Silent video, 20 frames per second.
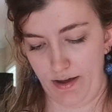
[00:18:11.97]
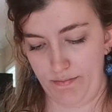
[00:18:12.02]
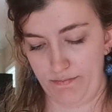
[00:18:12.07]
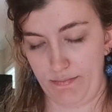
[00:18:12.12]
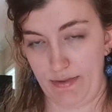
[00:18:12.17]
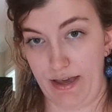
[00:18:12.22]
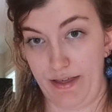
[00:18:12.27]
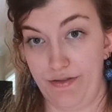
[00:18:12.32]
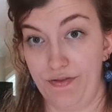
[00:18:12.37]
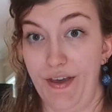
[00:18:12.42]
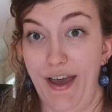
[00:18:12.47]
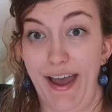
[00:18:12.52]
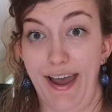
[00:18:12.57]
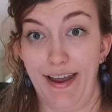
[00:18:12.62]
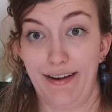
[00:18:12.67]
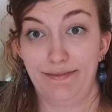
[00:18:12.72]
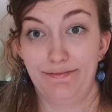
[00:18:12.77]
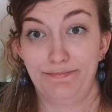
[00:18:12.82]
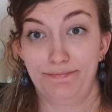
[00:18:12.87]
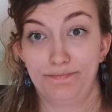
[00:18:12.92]
And
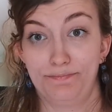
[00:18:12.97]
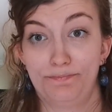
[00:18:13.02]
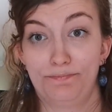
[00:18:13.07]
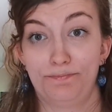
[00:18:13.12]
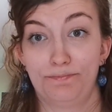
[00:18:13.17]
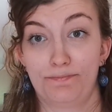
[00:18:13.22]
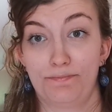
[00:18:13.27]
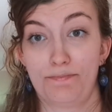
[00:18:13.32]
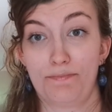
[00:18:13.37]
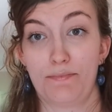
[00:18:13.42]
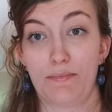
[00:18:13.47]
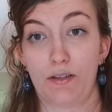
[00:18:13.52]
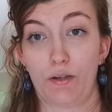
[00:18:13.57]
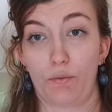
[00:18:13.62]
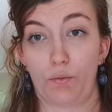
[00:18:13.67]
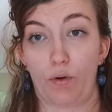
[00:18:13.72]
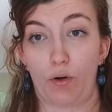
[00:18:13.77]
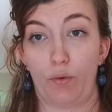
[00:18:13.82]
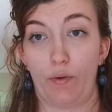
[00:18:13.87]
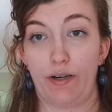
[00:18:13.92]
then
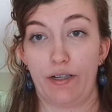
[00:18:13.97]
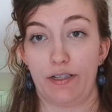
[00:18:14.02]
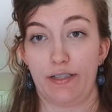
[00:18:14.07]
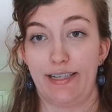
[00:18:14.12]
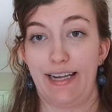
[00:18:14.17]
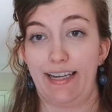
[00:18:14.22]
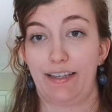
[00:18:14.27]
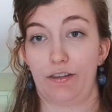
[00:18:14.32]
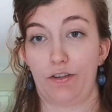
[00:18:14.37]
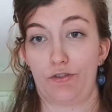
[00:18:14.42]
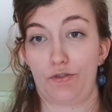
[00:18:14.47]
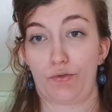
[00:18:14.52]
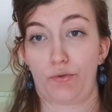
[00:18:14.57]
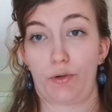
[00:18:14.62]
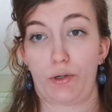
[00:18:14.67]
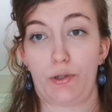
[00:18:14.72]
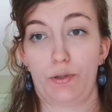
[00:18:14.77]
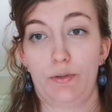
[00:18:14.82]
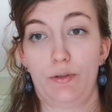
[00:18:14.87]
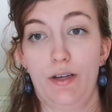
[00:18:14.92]
we're going to take the
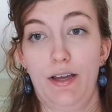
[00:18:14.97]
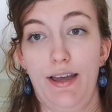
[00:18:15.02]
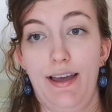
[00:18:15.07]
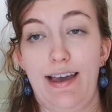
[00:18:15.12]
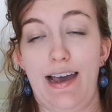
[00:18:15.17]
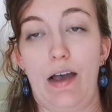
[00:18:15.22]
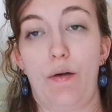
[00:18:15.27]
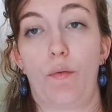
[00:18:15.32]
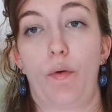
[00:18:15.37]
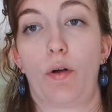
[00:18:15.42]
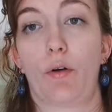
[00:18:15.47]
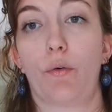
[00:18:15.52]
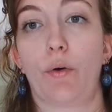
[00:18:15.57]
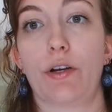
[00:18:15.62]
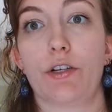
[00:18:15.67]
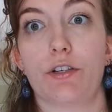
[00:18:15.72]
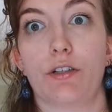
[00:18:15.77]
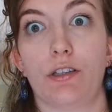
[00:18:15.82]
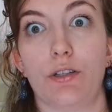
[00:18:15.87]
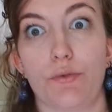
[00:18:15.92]
screw and we're going
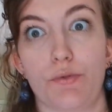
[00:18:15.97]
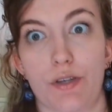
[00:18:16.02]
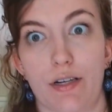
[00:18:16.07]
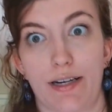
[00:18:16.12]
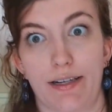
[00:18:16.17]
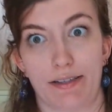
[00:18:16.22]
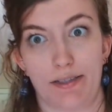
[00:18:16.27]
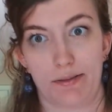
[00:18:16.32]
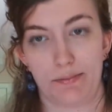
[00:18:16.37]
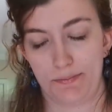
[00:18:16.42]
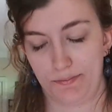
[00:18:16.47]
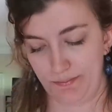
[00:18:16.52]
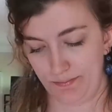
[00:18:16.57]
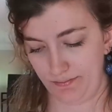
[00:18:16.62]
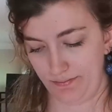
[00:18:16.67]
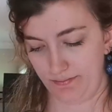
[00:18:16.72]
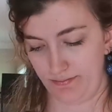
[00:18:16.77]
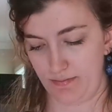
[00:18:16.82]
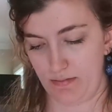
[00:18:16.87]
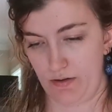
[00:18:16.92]
to loosen it
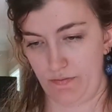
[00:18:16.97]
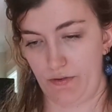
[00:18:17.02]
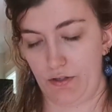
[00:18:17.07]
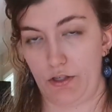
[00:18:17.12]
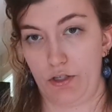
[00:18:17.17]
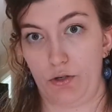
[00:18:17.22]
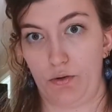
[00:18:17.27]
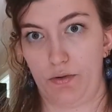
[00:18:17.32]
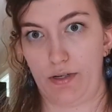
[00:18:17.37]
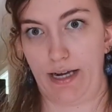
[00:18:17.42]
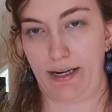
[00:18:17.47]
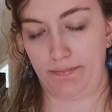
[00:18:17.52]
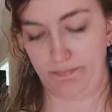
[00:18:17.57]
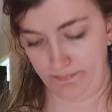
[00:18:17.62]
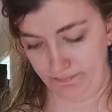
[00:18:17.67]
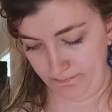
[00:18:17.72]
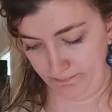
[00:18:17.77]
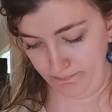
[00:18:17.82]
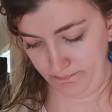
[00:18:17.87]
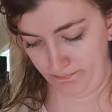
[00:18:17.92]
if it's too tight,
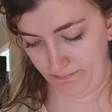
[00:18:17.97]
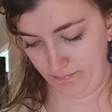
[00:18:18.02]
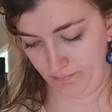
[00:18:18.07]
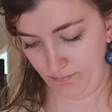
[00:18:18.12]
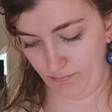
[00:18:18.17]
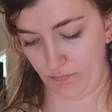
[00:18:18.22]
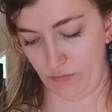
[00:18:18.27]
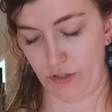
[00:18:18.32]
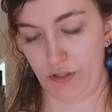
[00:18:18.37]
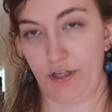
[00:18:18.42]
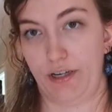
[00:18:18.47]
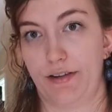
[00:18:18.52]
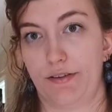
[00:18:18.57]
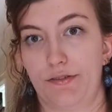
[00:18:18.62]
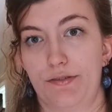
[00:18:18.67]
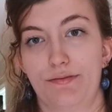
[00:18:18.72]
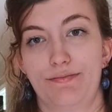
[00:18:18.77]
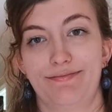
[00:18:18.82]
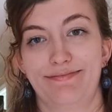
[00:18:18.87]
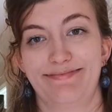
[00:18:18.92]
which it
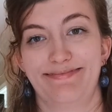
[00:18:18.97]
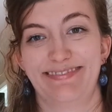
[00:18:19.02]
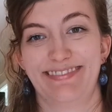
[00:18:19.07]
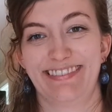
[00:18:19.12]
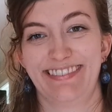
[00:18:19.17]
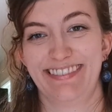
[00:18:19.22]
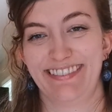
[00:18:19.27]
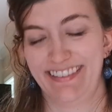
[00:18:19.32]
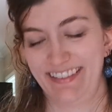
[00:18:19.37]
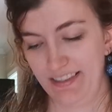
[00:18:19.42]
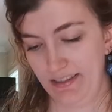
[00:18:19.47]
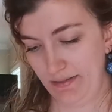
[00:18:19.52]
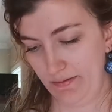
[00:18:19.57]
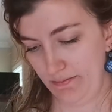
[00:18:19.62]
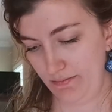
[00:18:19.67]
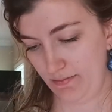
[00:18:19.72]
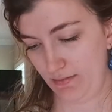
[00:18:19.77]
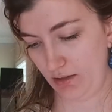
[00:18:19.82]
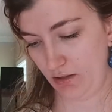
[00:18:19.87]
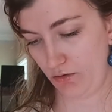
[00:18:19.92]
is.
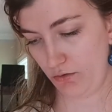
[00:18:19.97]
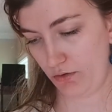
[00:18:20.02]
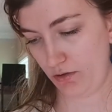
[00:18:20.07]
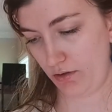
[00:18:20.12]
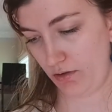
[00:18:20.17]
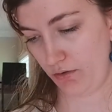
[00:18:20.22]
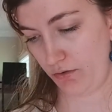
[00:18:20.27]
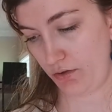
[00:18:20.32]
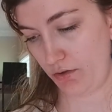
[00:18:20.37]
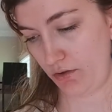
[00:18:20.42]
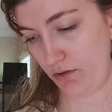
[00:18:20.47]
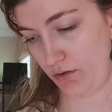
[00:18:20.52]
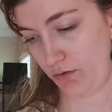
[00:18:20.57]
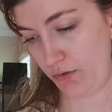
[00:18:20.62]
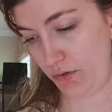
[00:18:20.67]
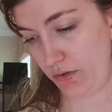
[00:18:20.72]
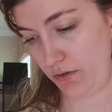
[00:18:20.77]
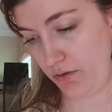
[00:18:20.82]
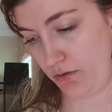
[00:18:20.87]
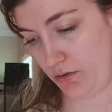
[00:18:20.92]
Loosen, loosen,
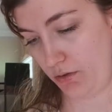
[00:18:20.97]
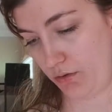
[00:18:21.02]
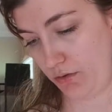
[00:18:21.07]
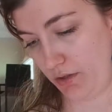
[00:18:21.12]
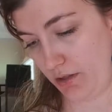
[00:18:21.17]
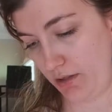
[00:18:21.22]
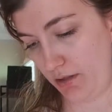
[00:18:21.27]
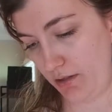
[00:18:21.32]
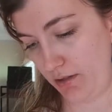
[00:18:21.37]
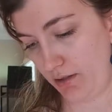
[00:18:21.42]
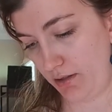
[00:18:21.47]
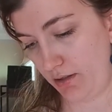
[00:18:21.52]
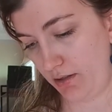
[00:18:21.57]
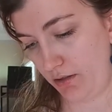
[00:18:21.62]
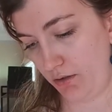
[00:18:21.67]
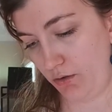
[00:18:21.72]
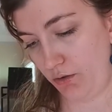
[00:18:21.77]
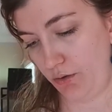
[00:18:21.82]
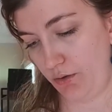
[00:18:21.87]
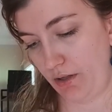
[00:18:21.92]
loosen, loosen.
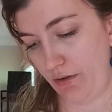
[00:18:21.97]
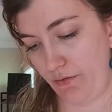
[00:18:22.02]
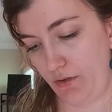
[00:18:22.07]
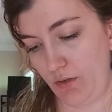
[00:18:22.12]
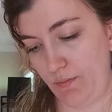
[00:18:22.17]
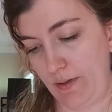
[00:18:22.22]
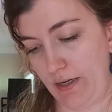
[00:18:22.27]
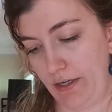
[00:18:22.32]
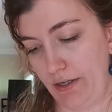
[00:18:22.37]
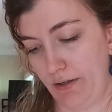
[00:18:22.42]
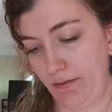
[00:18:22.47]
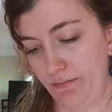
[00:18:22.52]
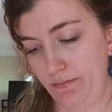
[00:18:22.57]
Ooh, that feels better.